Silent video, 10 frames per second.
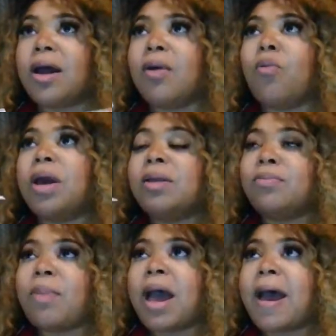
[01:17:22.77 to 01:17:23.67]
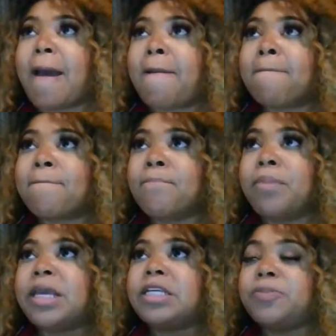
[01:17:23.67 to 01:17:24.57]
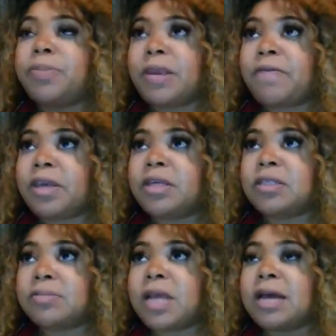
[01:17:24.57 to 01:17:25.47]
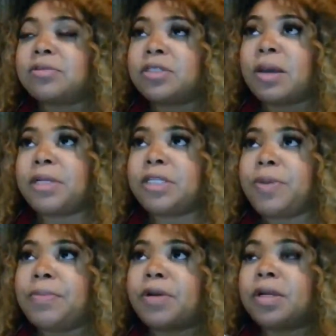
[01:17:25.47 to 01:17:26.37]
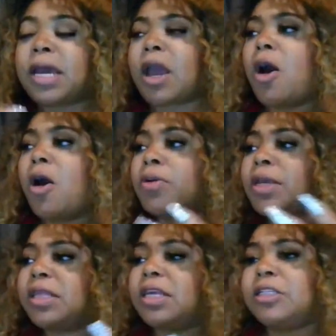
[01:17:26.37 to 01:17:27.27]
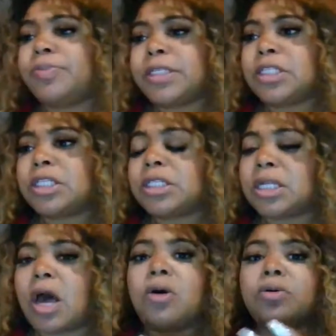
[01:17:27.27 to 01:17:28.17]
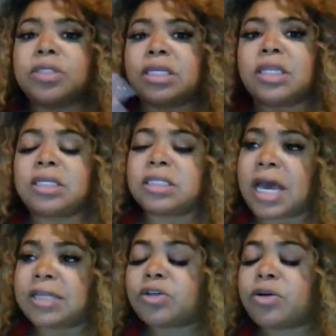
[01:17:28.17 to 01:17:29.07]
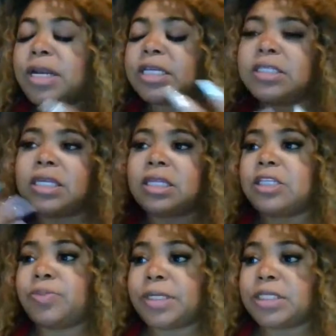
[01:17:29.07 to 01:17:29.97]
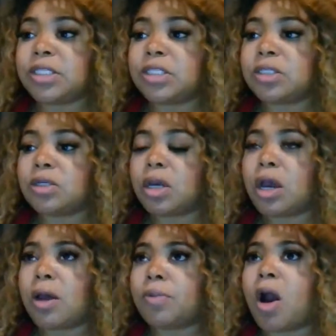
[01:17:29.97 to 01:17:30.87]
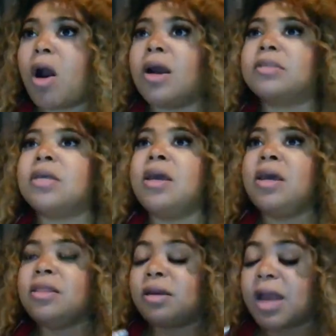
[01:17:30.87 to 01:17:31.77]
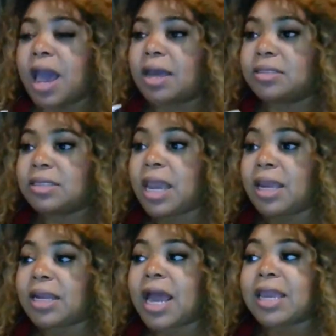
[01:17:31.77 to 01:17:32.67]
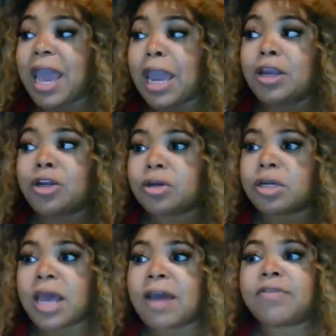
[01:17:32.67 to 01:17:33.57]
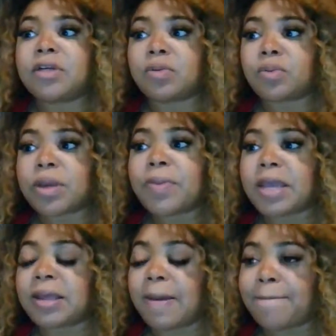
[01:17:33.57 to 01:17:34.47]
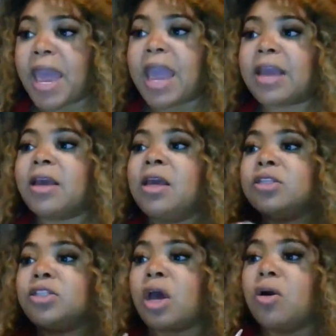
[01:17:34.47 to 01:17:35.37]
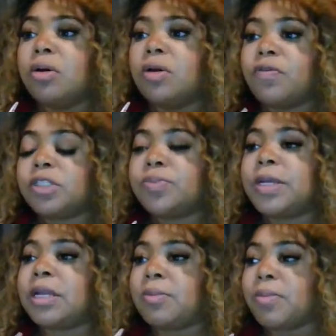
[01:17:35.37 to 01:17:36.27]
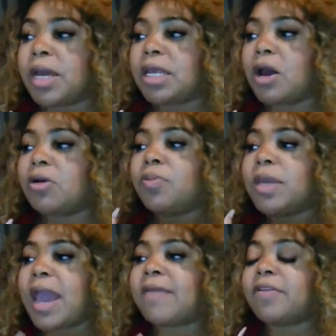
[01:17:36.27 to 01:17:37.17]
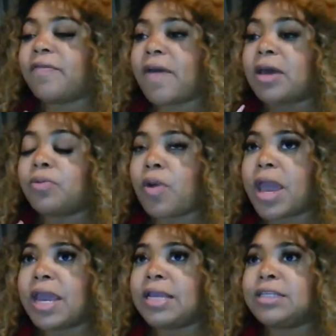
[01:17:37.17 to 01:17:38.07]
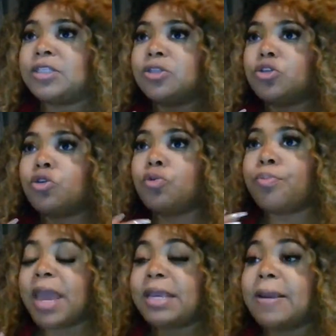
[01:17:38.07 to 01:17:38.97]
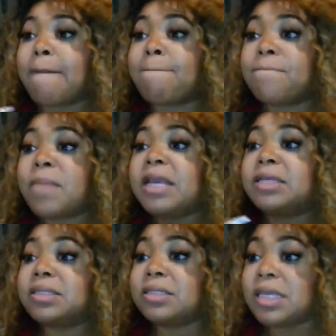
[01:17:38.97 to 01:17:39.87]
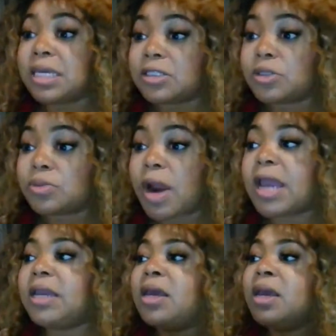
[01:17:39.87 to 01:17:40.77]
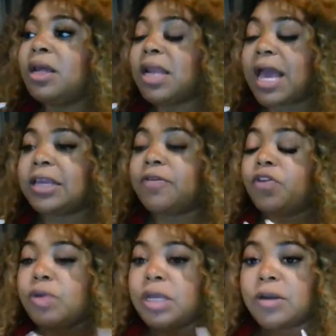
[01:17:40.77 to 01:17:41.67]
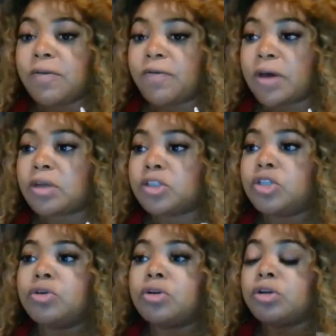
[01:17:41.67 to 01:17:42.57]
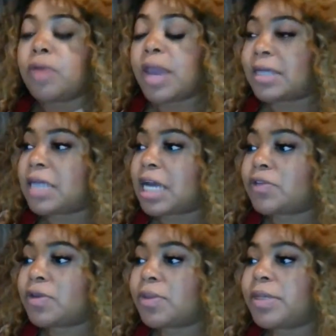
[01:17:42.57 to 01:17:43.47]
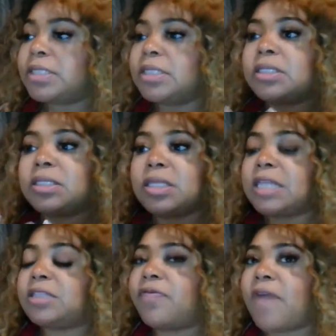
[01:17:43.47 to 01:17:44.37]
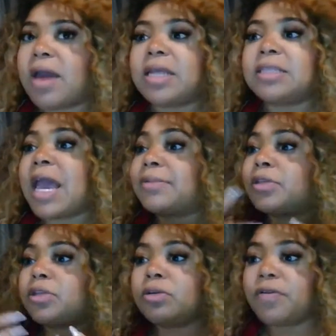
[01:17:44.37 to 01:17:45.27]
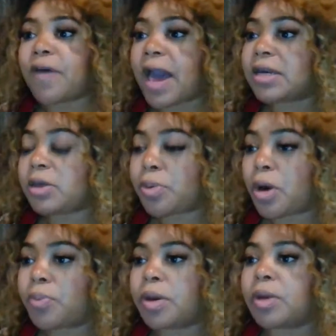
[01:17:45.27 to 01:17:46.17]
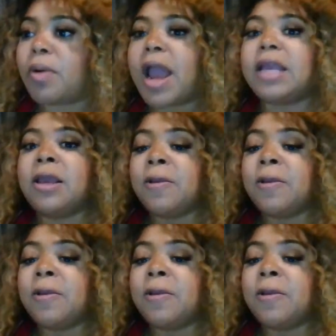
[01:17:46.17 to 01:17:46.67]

what my biggest beef is sometimes with some of these people, they're like, oh, get these business loans, get these lines of credits, get these business cards. They're not saying like, hey, you're going to have to repay that back. So if we're spending money on it, we have to find ways to make it make sense, right? Like if you need a photo shoot or new headshots for the business, that's fine. That's absolutely fine and appropriate, right?